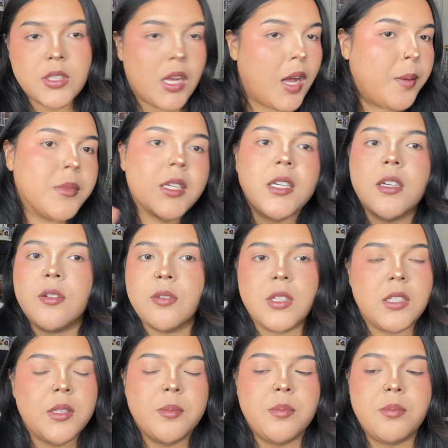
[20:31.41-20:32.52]
I'm like a
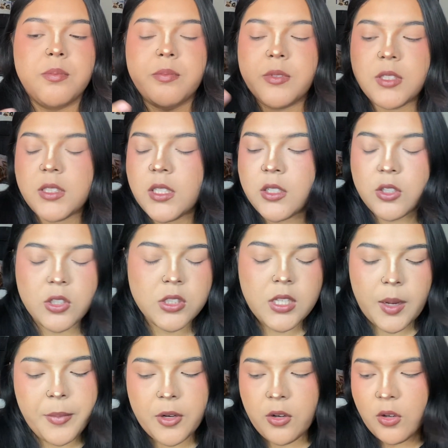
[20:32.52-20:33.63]
really sticker
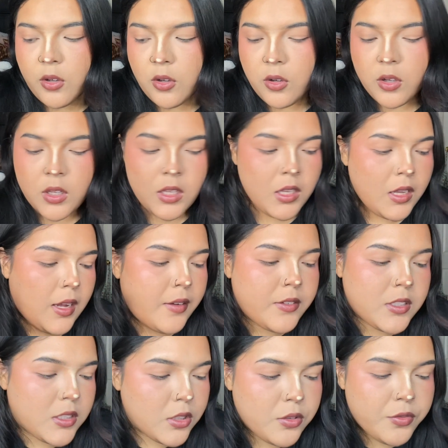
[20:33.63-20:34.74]
type of girl. I have a
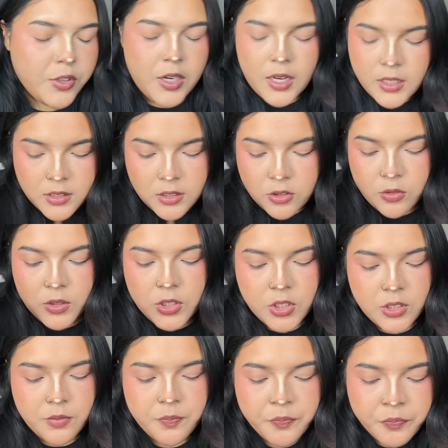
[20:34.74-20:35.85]
sticker for any situation.